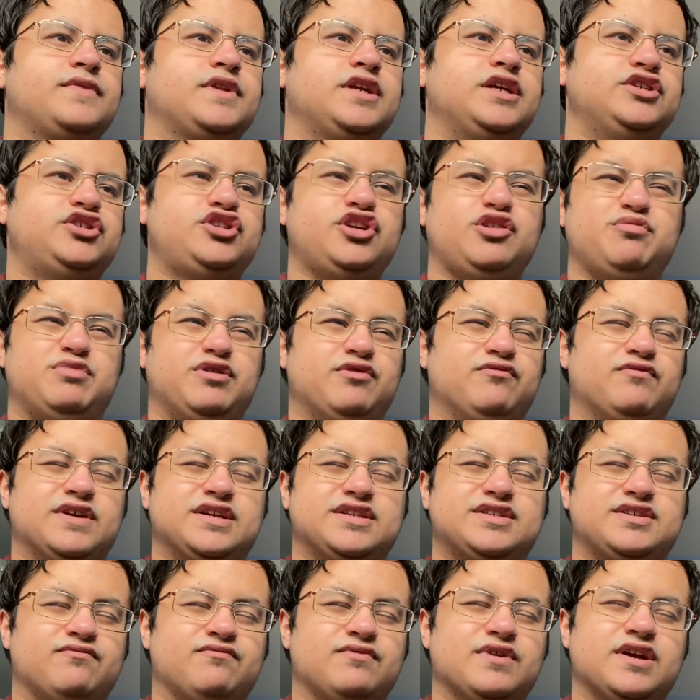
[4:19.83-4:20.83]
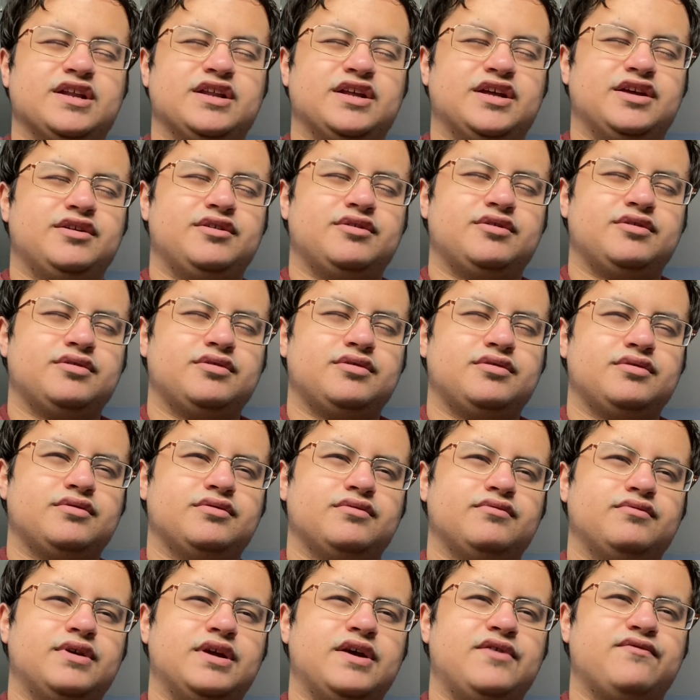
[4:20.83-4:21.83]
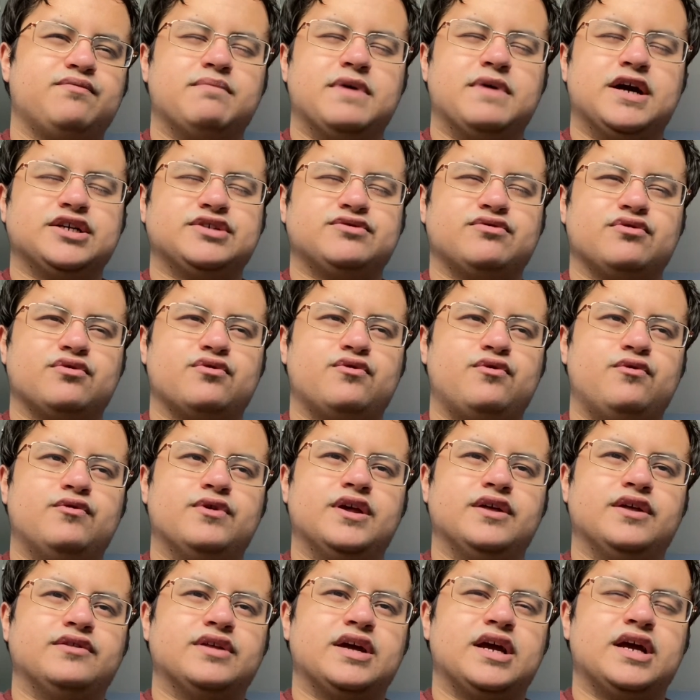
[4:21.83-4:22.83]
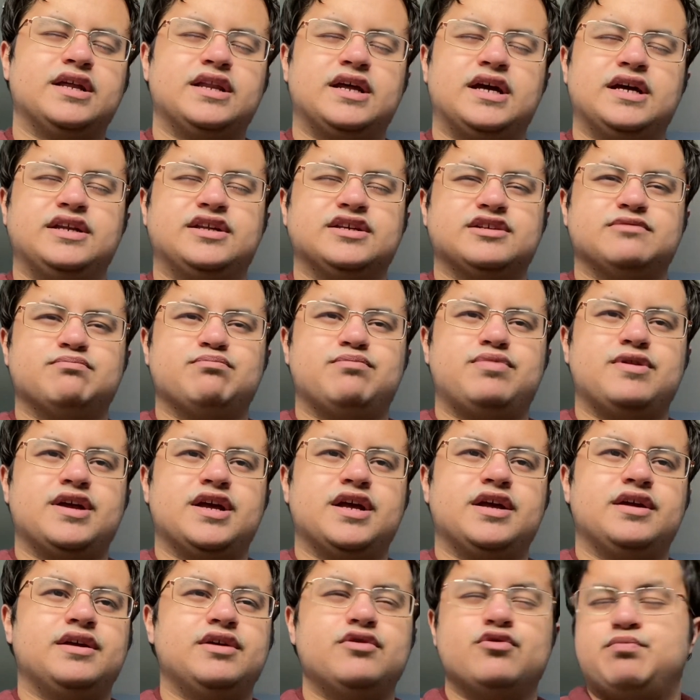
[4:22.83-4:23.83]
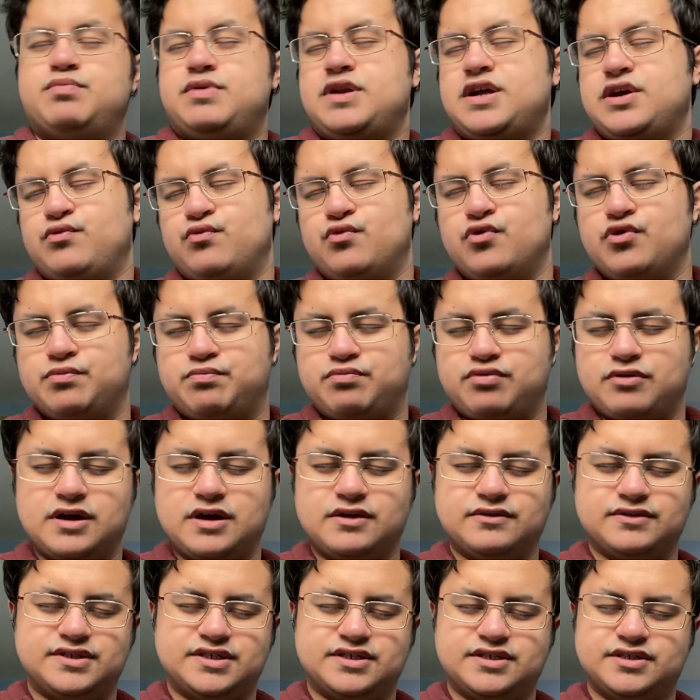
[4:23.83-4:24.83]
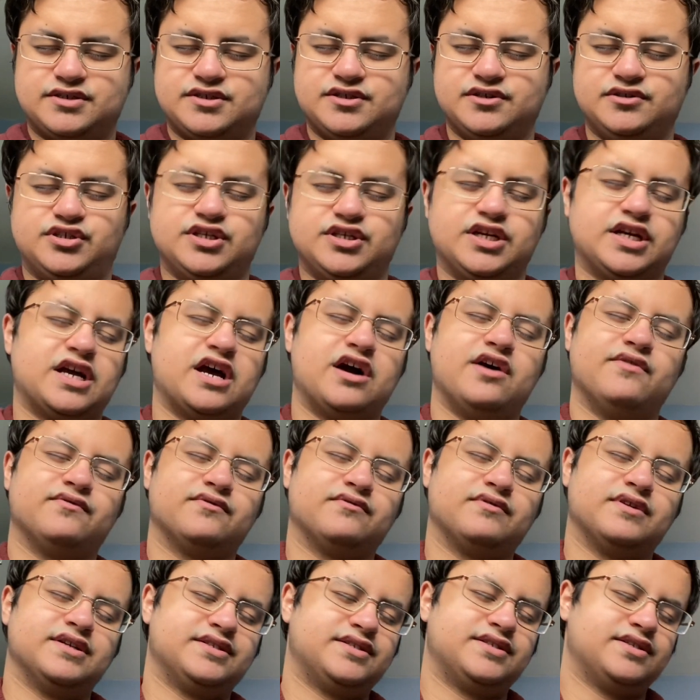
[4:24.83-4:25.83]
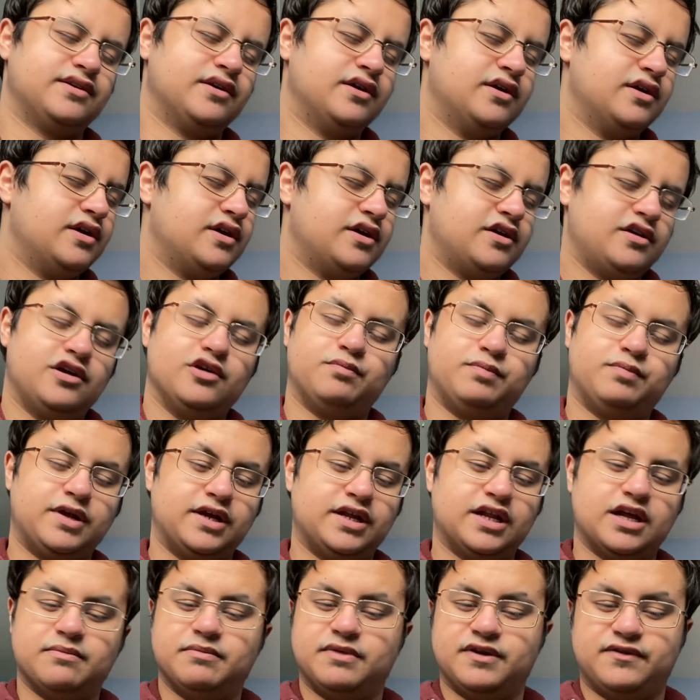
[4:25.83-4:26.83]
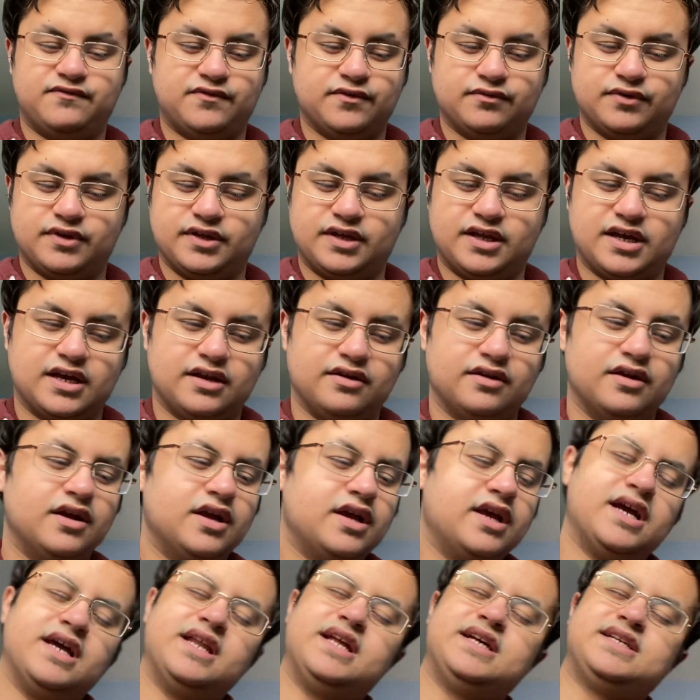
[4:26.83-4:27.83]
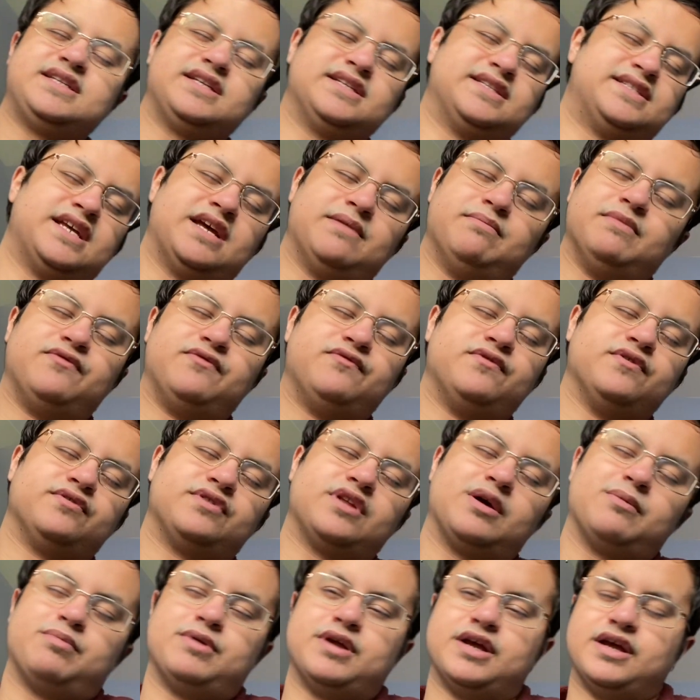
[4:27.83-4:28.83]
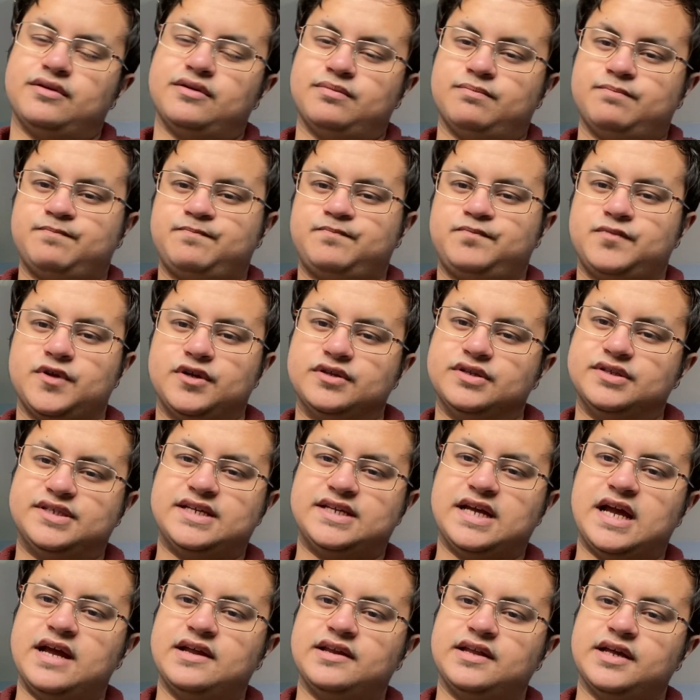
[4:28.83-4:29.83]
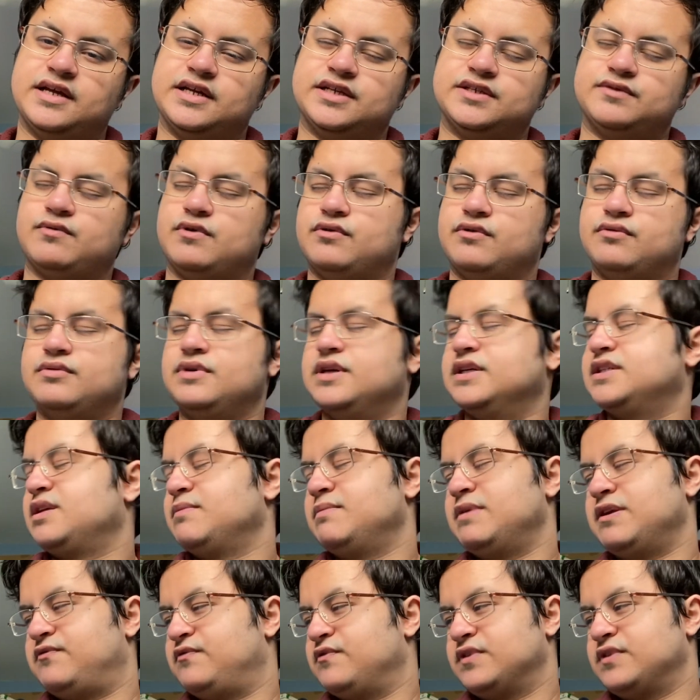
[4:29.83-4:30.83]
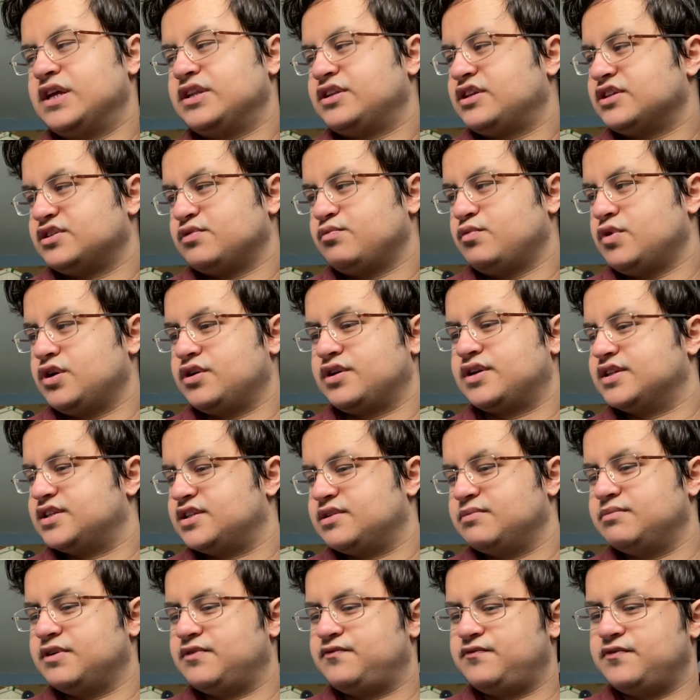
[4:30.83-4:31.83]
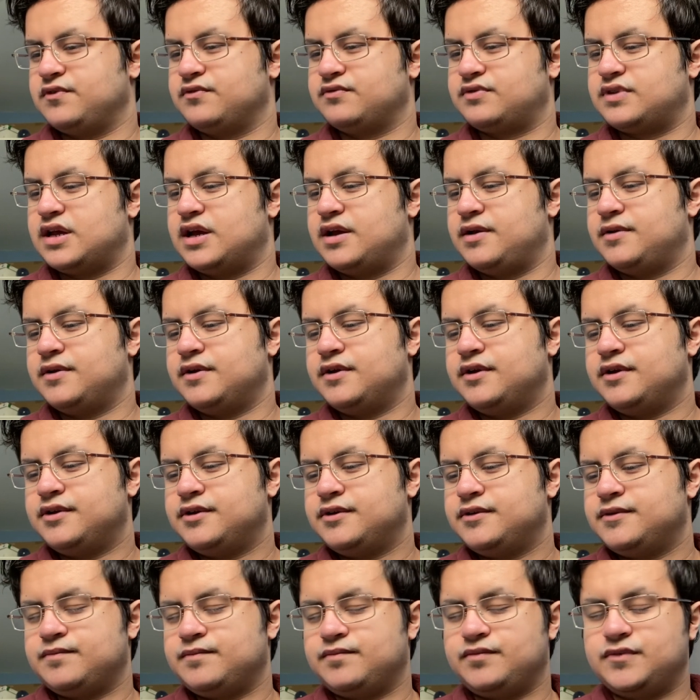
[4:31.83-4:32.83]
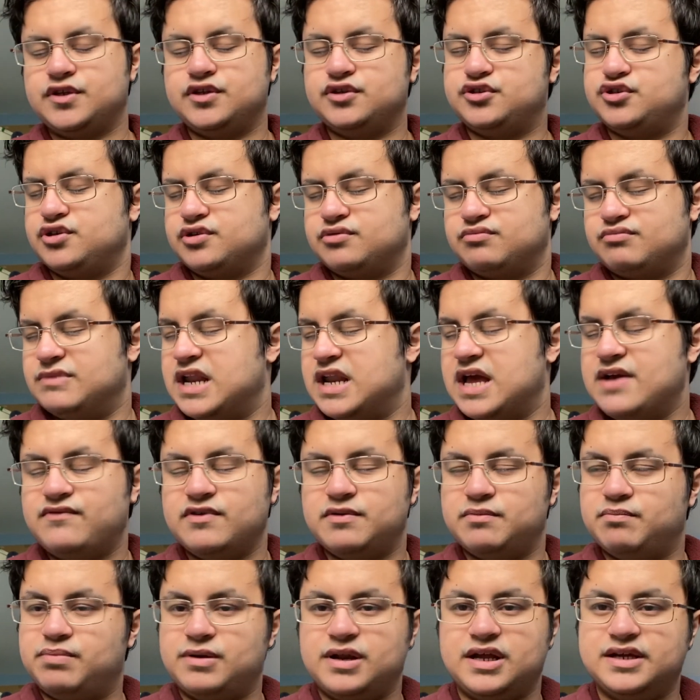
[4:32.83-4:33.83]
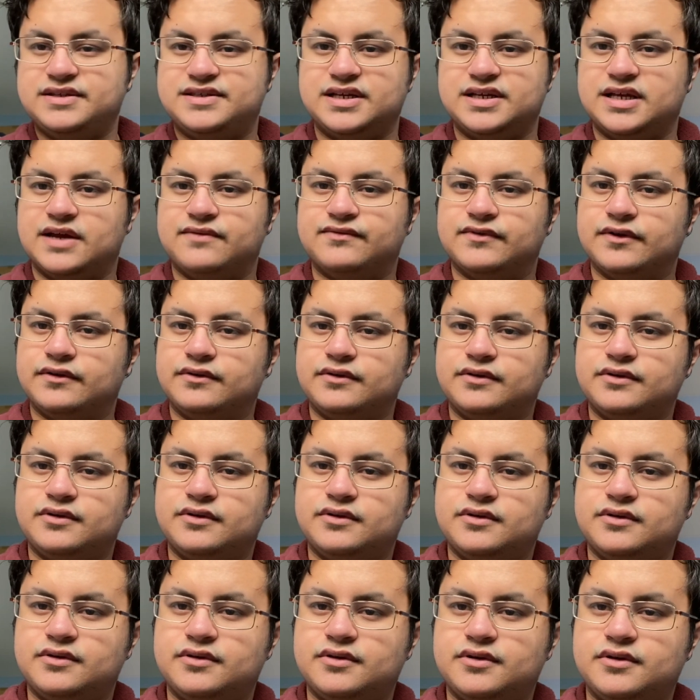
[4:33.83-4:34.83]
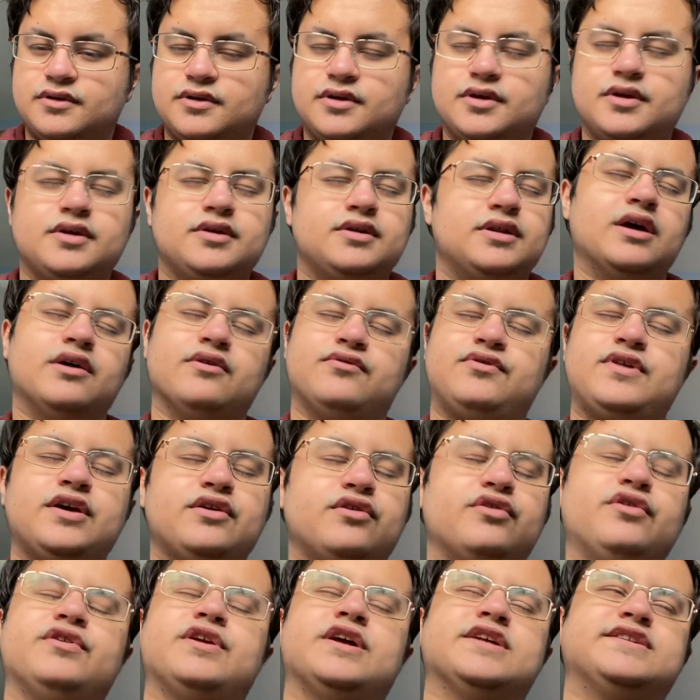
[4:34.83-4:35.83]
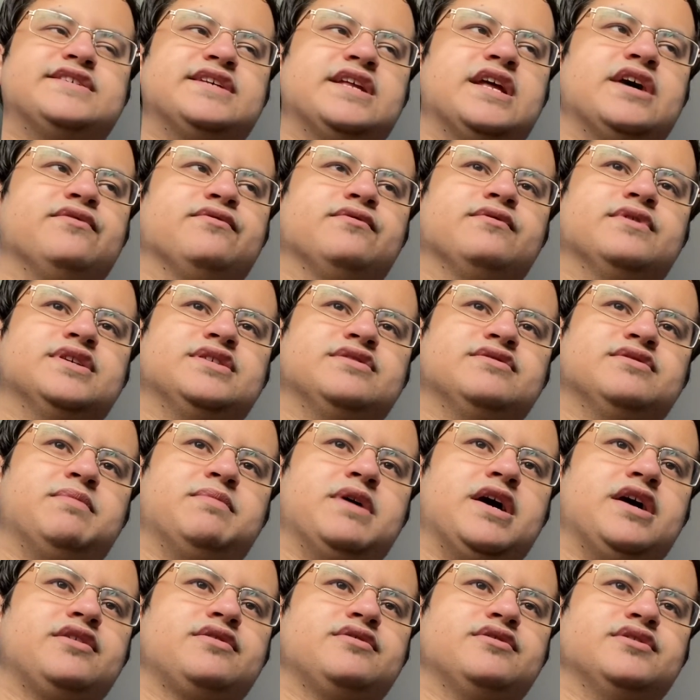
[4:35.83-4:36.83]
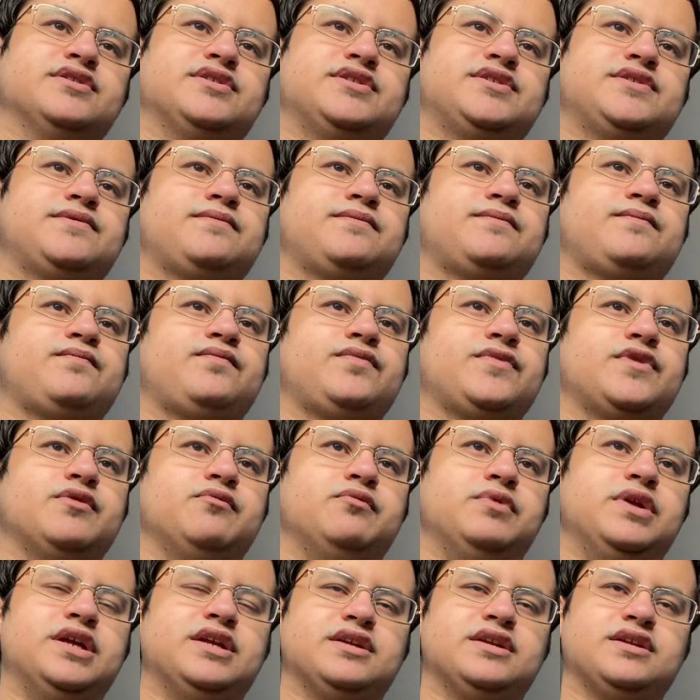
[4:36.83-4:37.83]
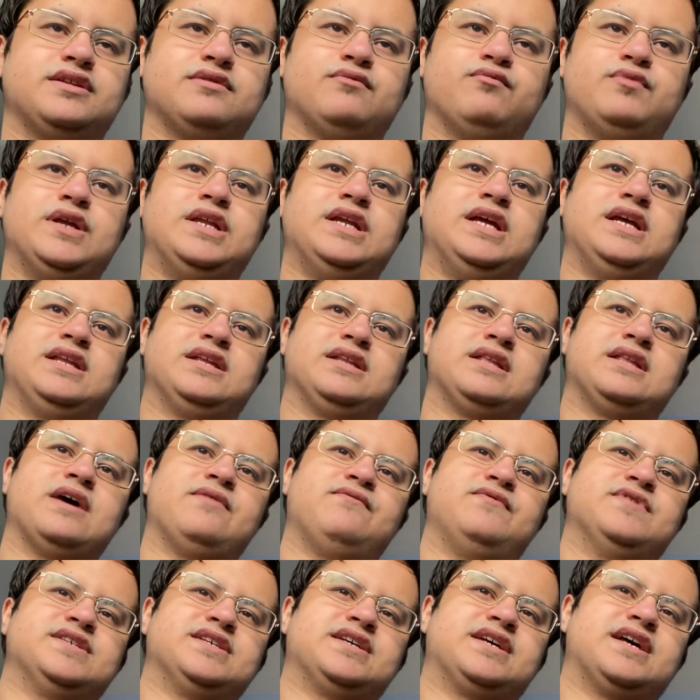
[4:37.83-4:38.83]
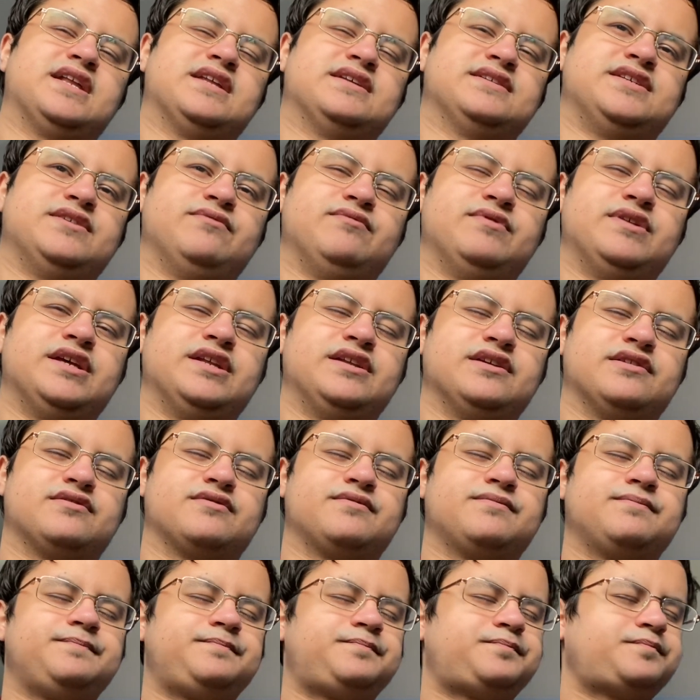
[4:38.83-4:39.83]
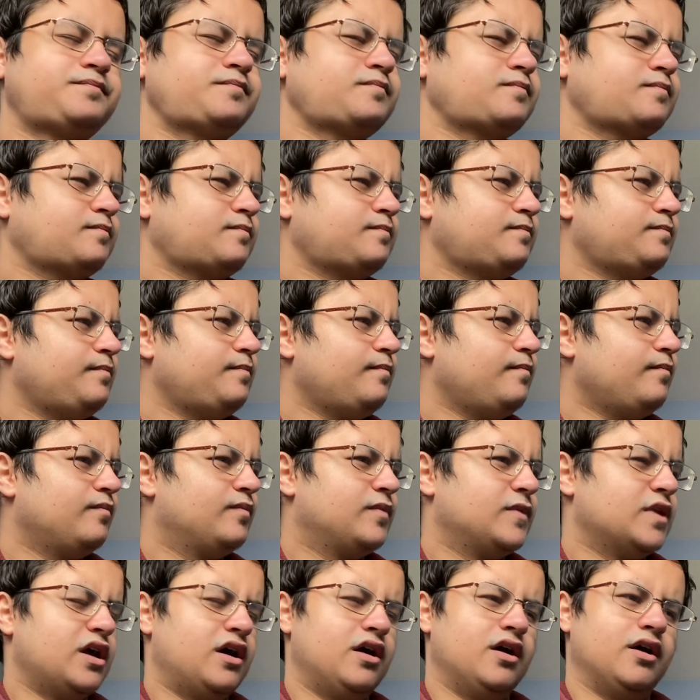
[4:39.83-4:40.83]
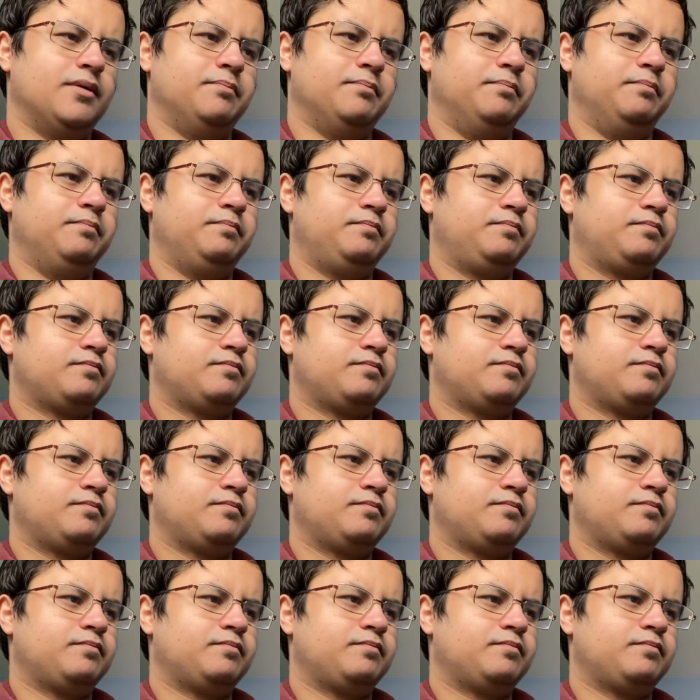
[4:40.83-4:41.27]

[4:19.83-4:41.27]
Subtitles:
He shouldn't be wrist, really. We have Maxwell Cornet there that he doesn't play. He'll play Ward-Prowse, Souček, Alvarez. He'll play that midfield again. And that's the same midfield that played on Saturday as well. It's the midfield that doesn't work. It's the midfield that should never play together. Now, thank God Edson Alvarez was back, because we needed that physicality. We needed... you